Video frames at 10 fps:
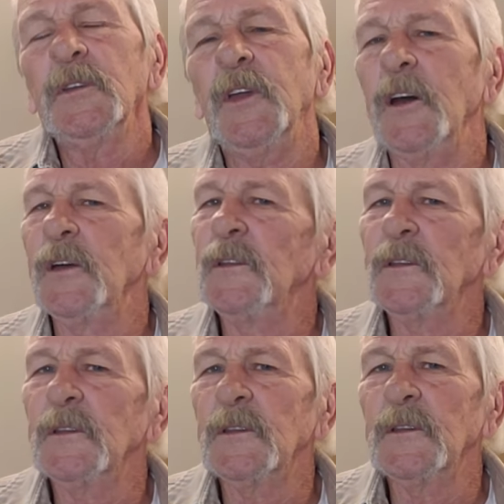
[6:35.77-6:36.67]
that
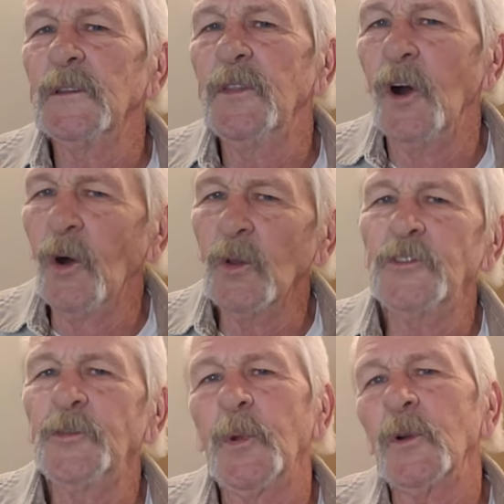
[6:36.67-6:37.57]
the Holy
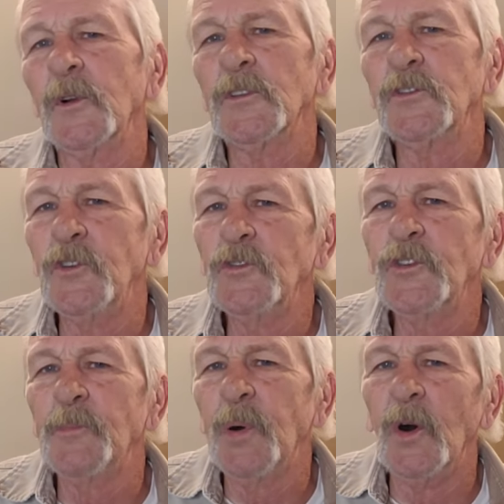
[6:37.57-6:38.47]
Spirit is
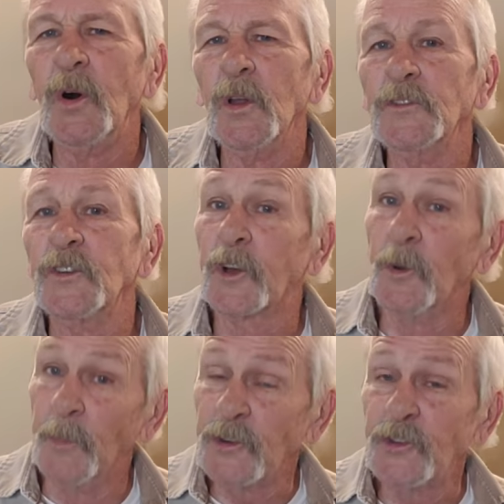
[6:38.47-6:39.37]
using Paul as a
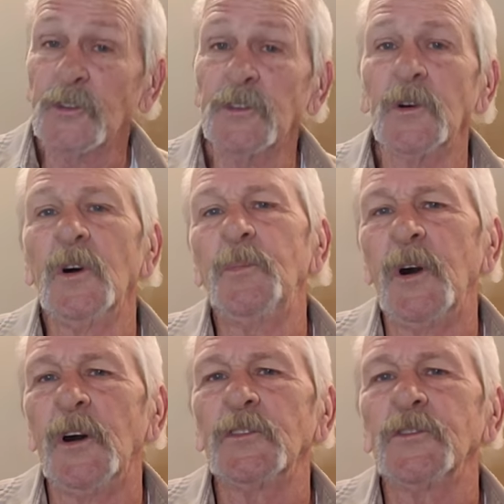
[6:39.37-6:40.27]
commissioned
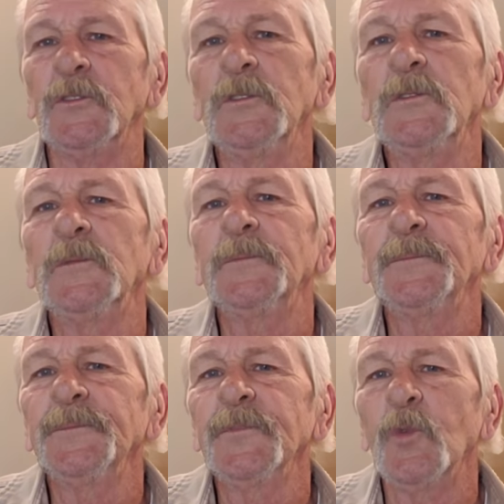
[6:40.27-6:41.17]
apostle
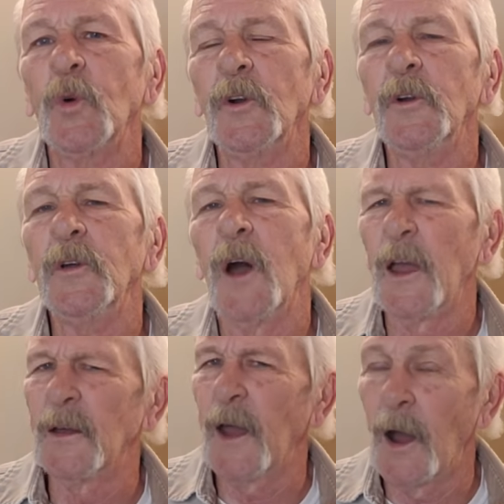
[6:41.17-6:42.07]
the word
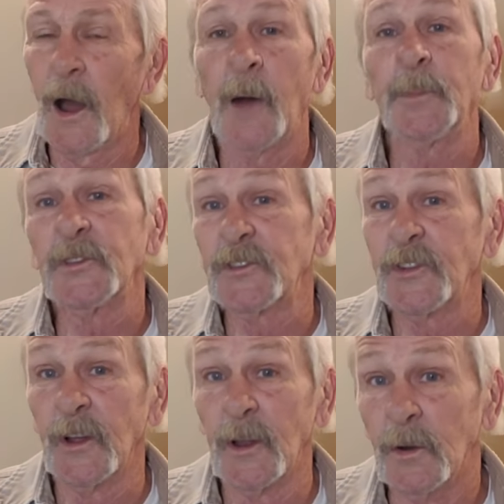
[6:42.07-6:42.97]

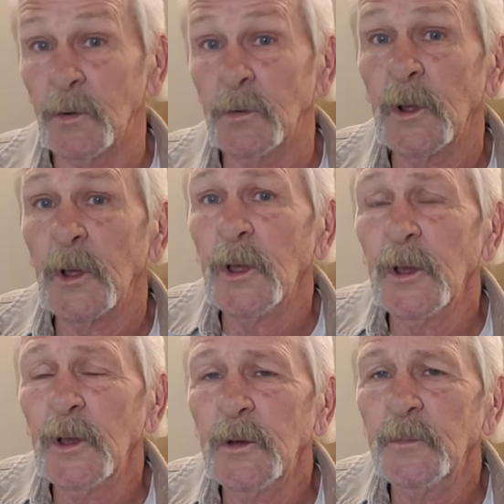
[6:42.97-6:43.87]
apostello
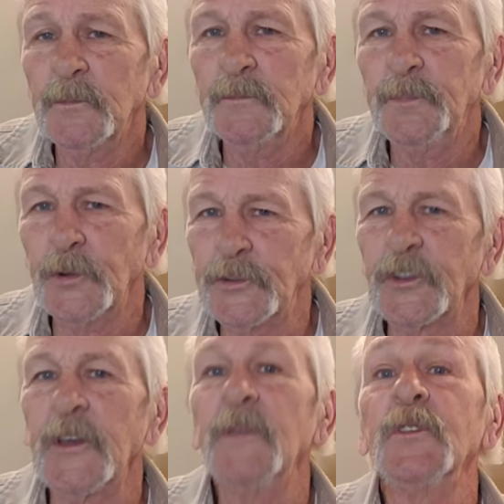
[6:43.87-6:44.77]
puts
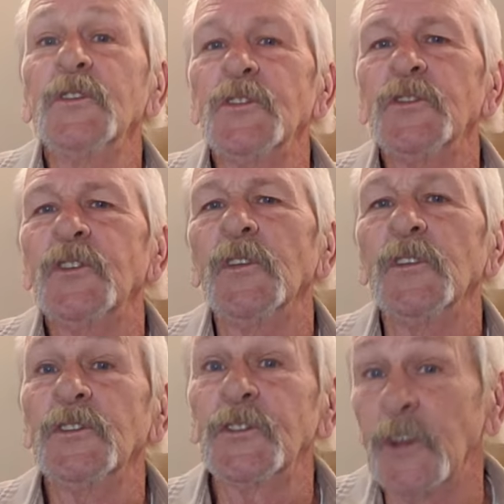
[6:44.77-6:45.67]
emphasis on
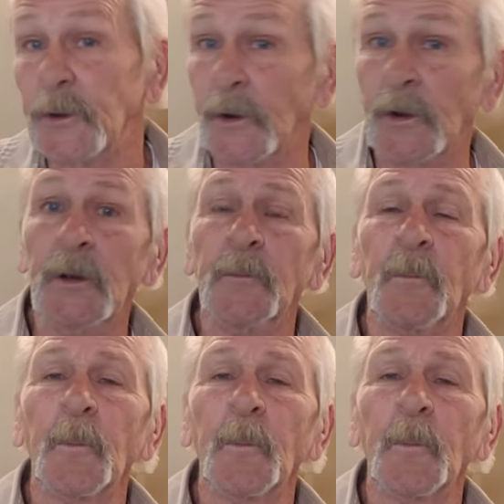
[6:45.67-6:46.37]
the sender.